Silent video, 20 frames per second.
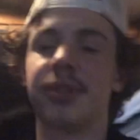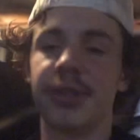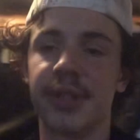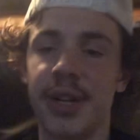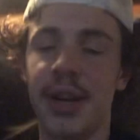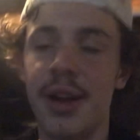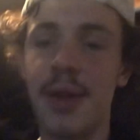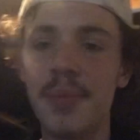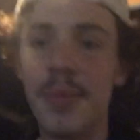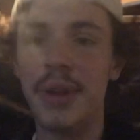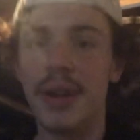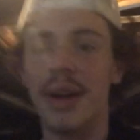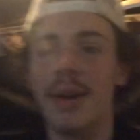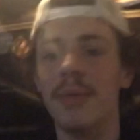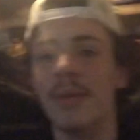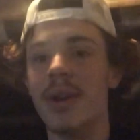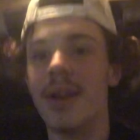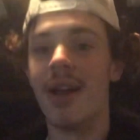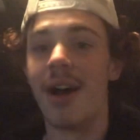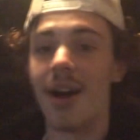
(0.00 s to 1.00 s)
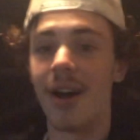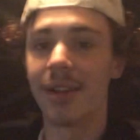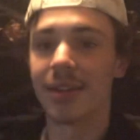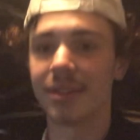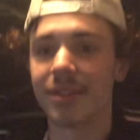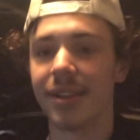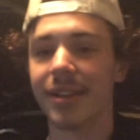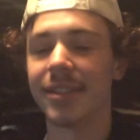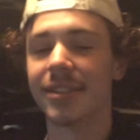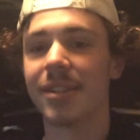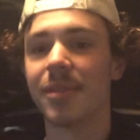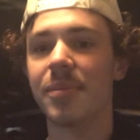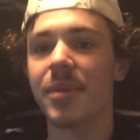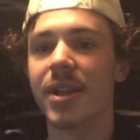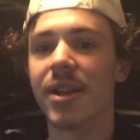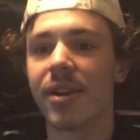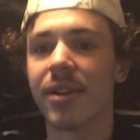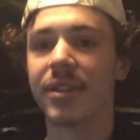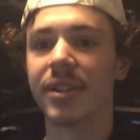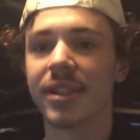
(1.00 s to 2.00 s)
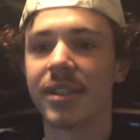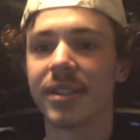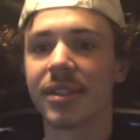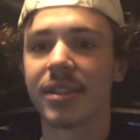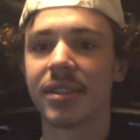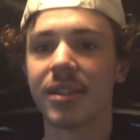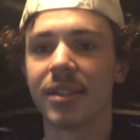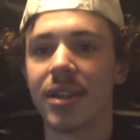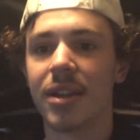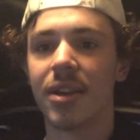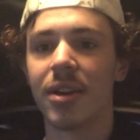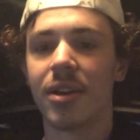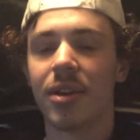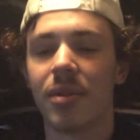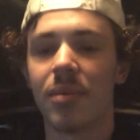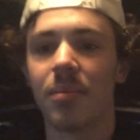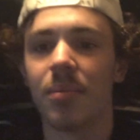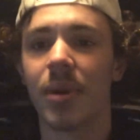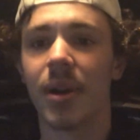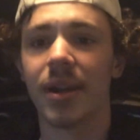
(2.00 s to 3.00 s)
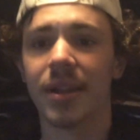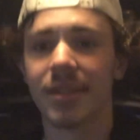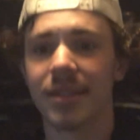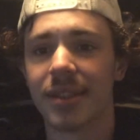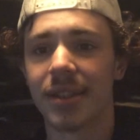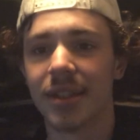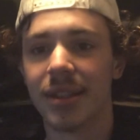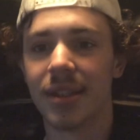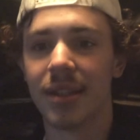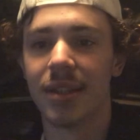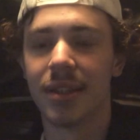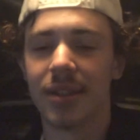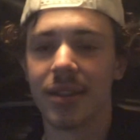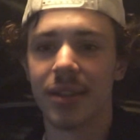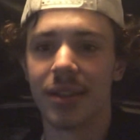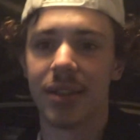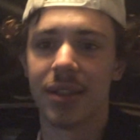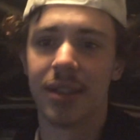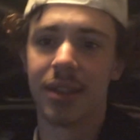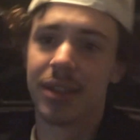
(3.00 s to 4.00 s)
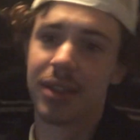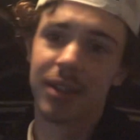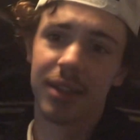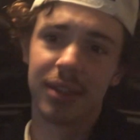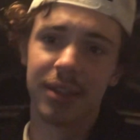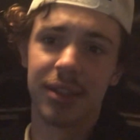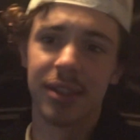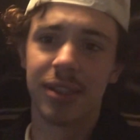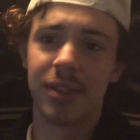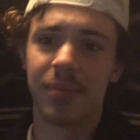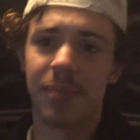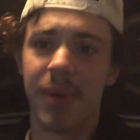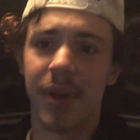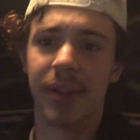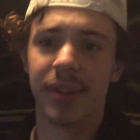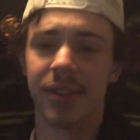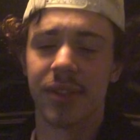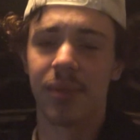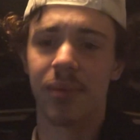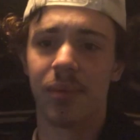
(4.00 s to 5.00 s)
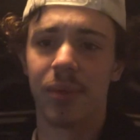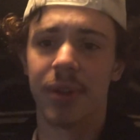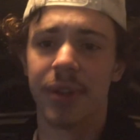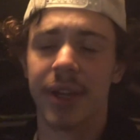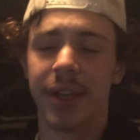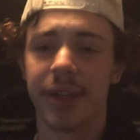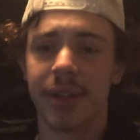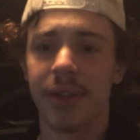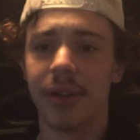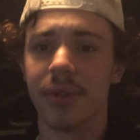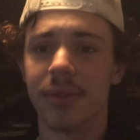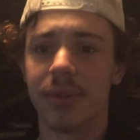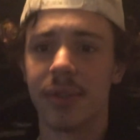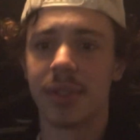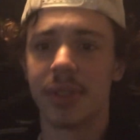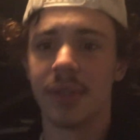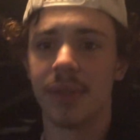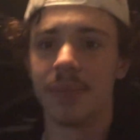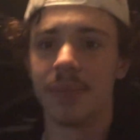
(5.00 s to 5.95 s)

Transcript: time, and I would not like to beat on this, but depends on where that goes.